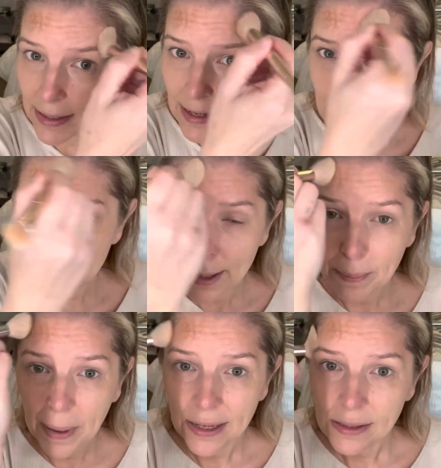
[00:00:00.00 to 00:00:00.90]
the
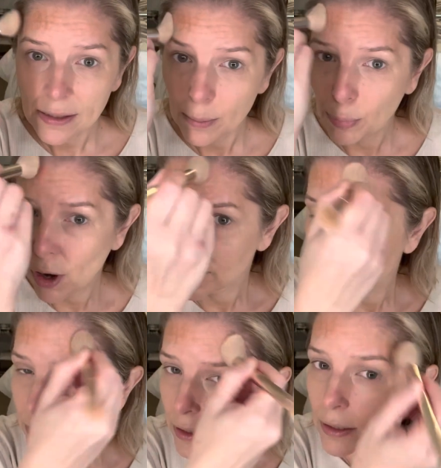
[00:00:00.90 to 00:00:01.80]
best
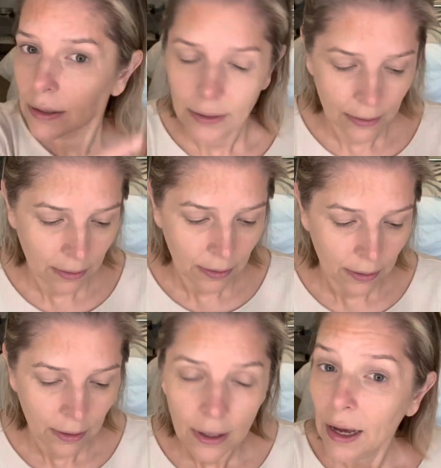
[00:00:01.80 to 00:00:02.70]
bronzer
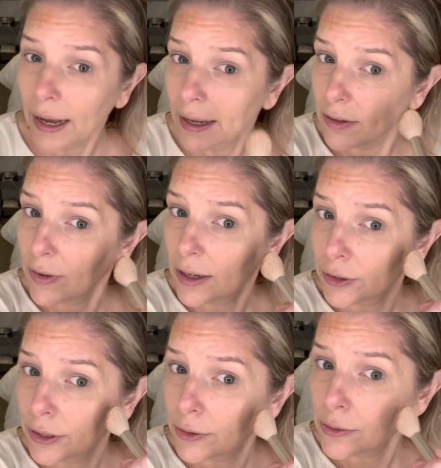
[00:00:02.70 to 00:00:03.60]
I have ever
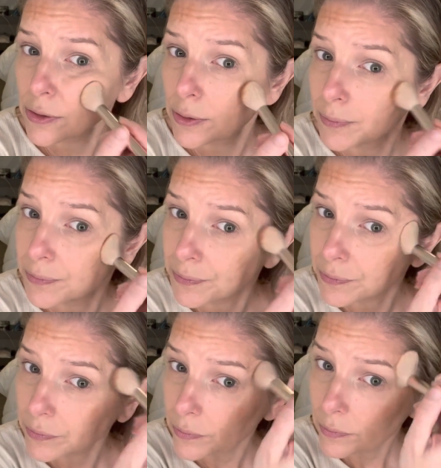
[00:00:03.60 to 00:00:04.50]
used.
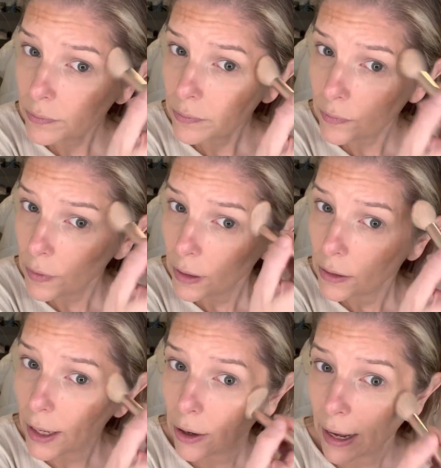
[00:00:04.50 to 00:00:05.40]

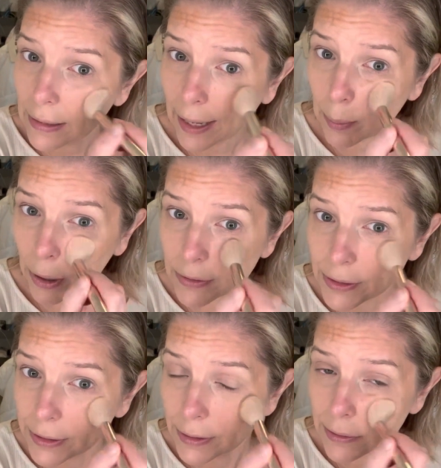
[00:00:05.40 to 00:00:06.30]
Now, I like
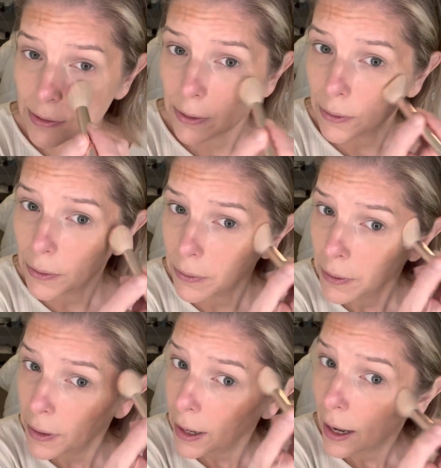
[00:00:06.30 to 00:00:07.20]
bronzer, so
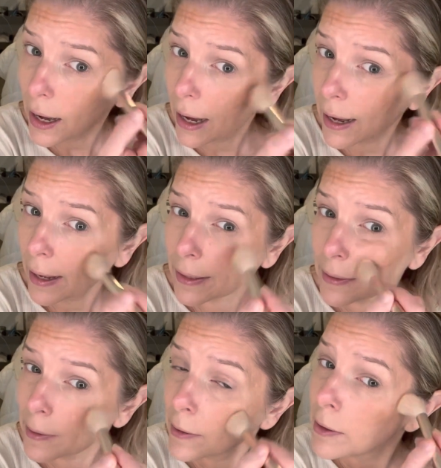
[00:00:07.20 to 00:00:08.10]

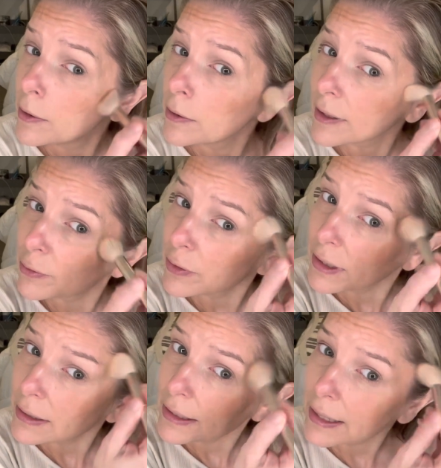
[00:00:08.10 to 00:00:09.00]
I
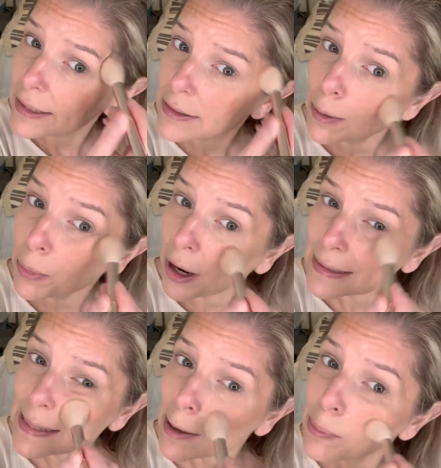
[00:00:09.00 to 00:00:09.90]
definitely like to
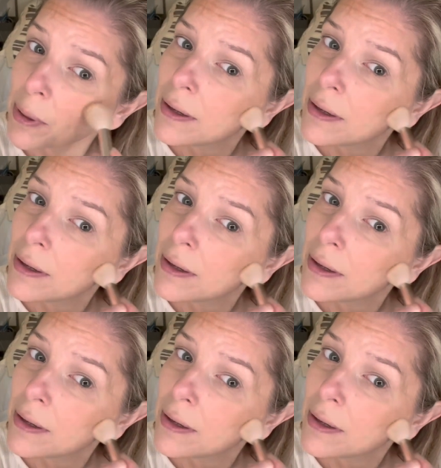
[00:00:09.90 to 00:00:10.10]
bronze up.